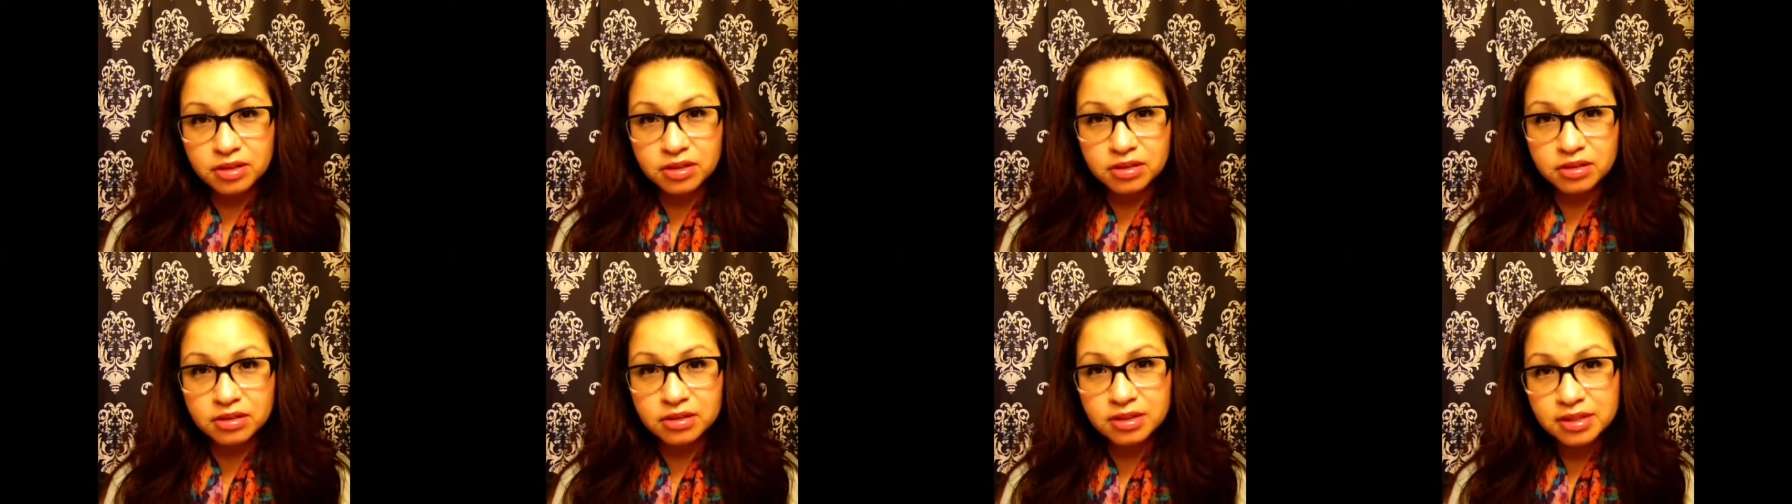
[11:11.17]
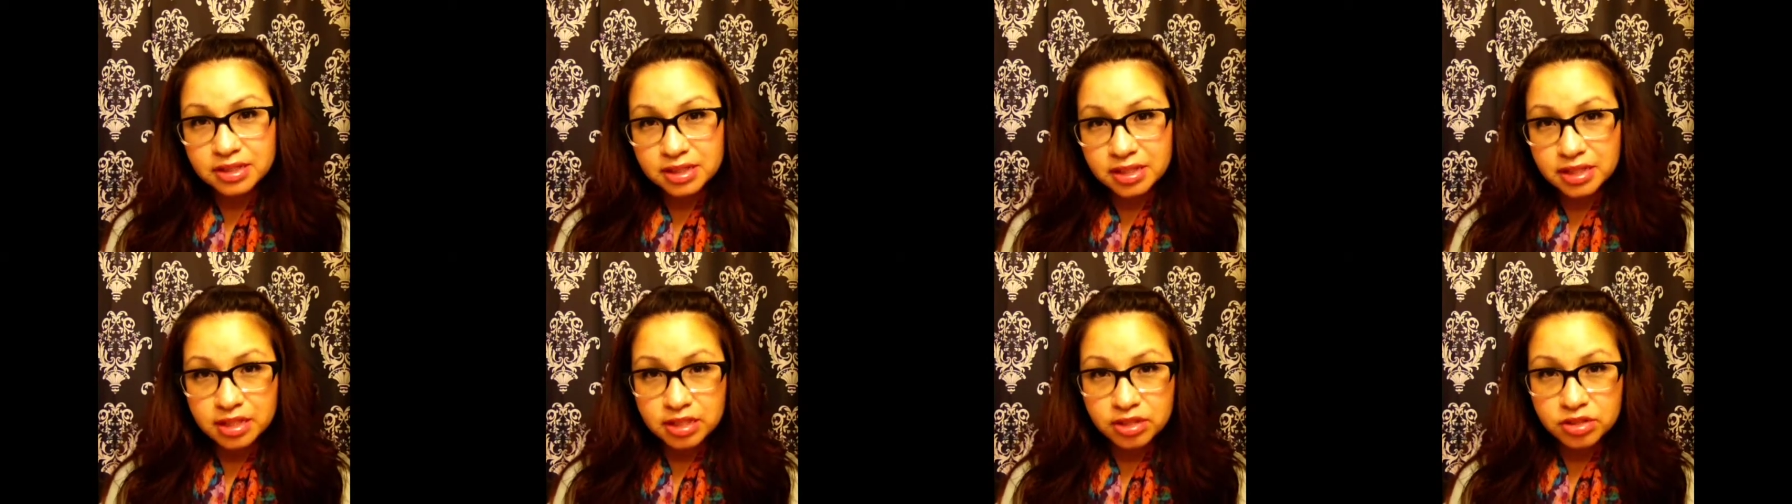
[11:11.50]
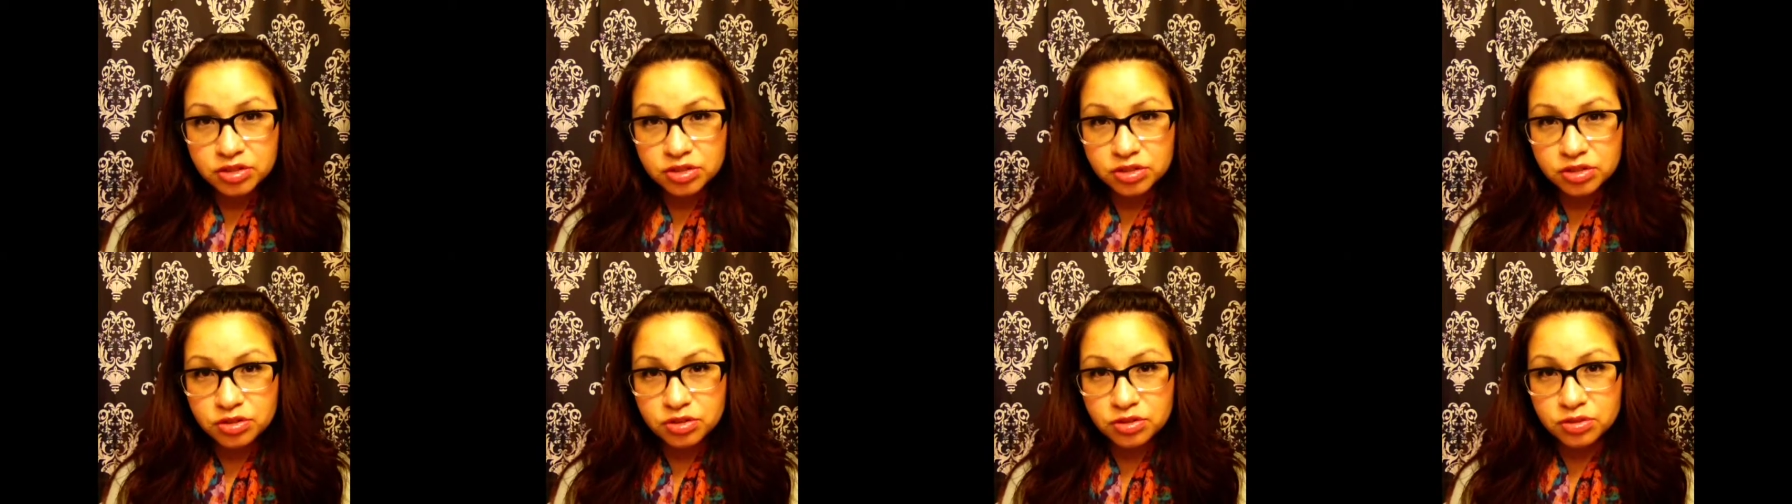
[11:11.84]
you're
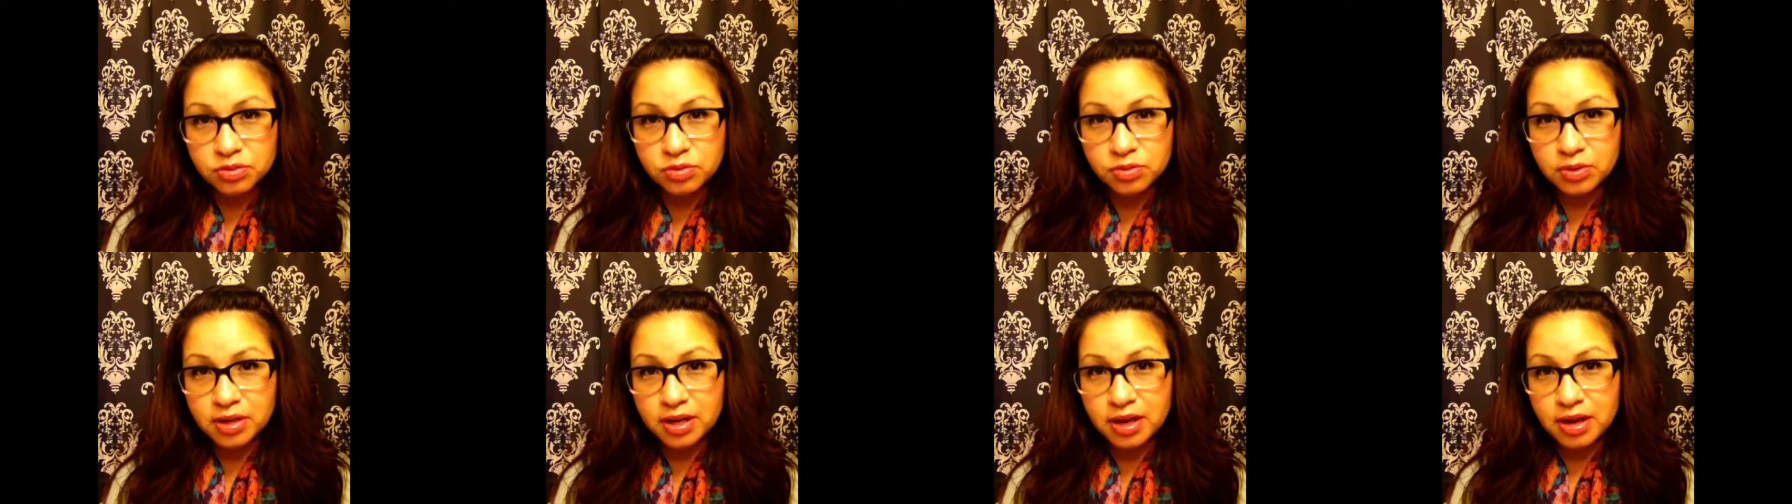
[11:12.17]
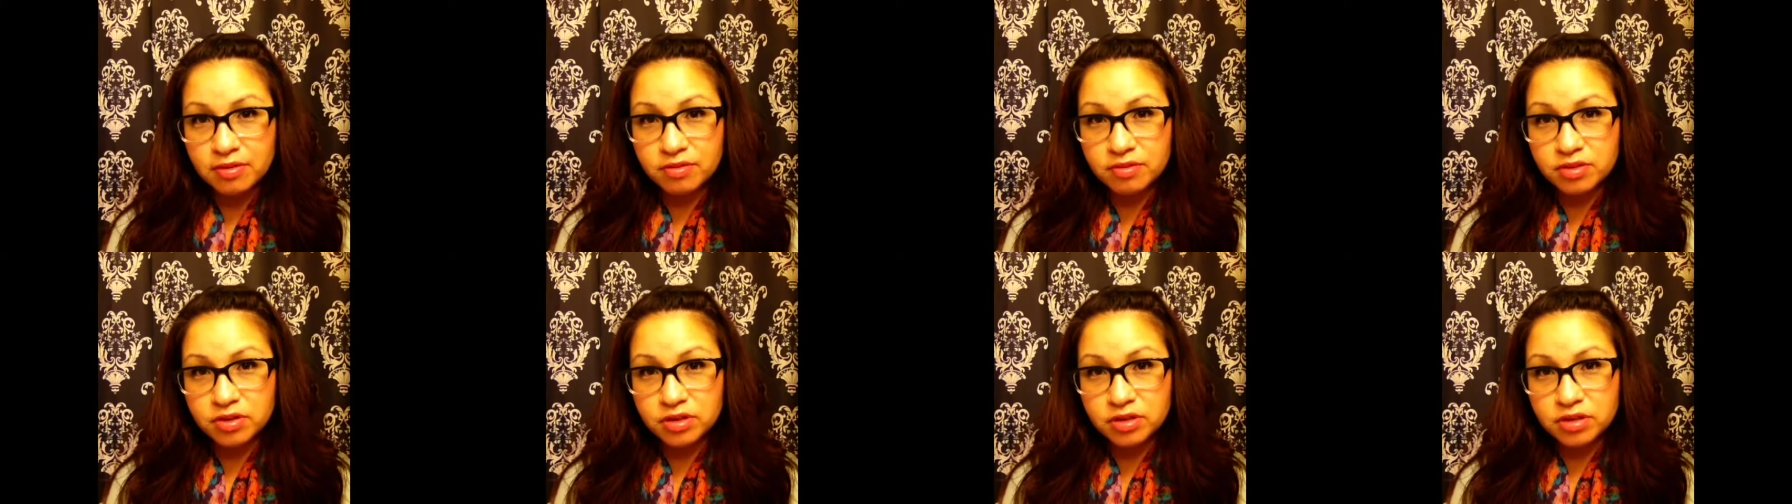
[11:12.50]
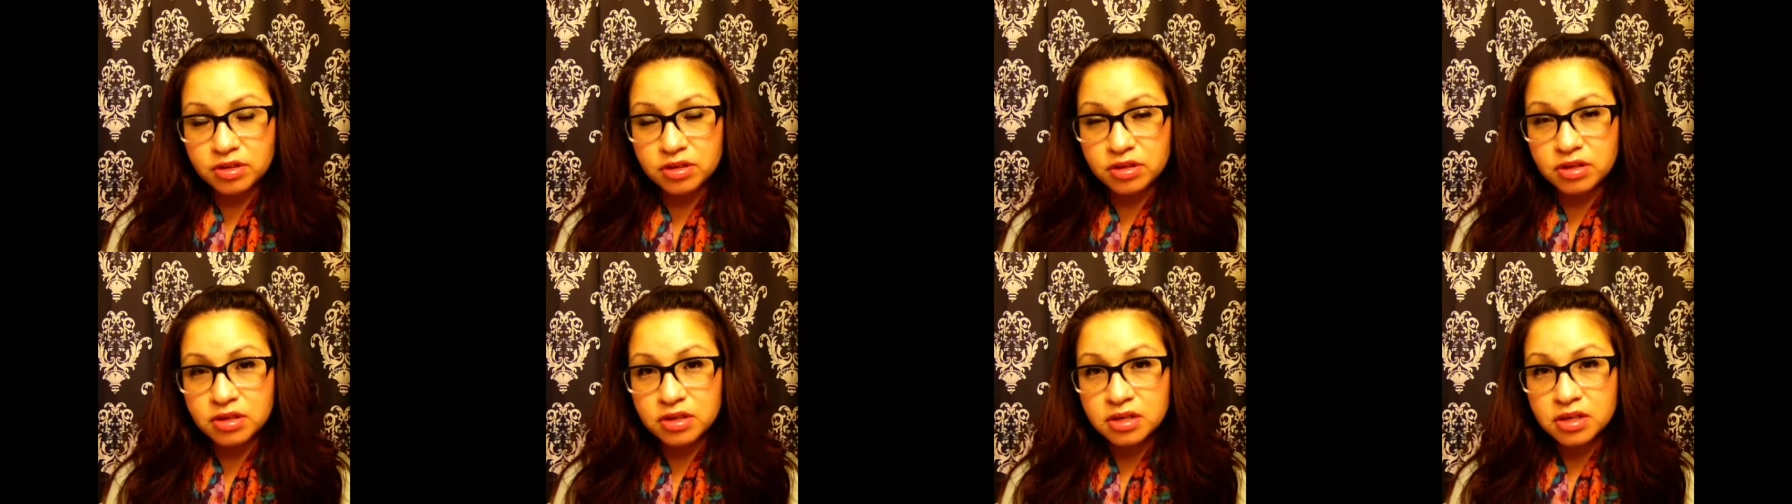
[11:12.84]
listening to,
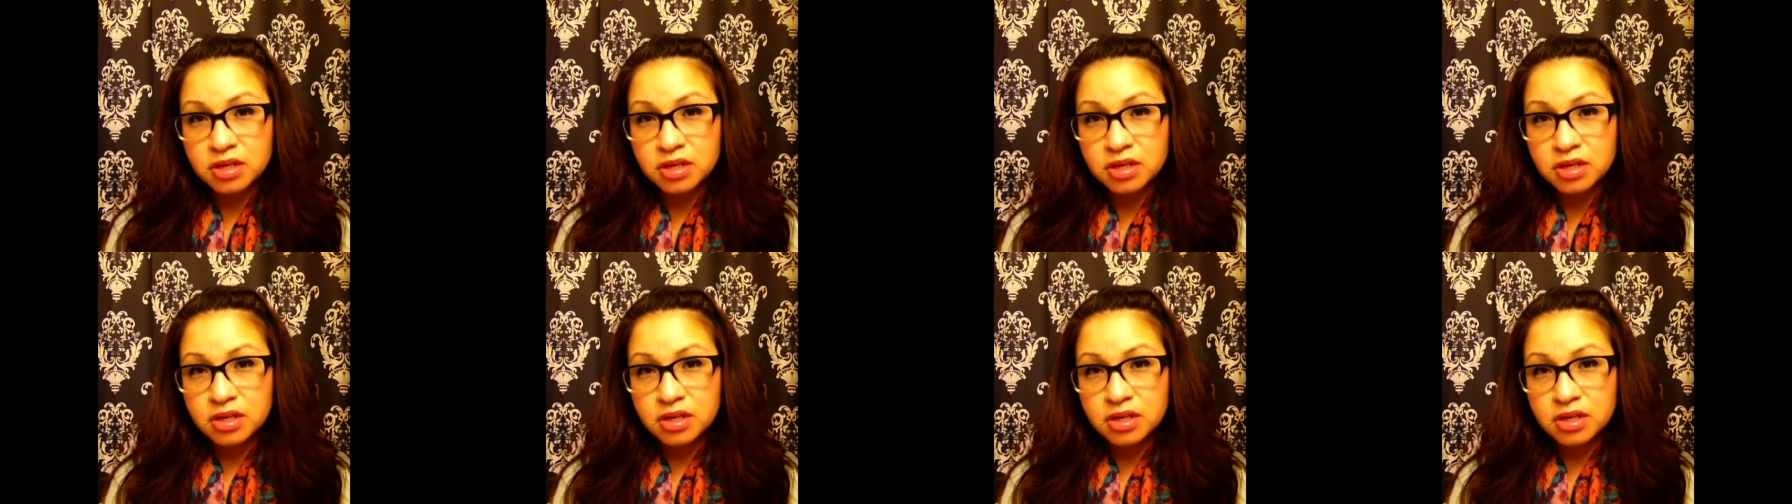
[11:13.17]
whatever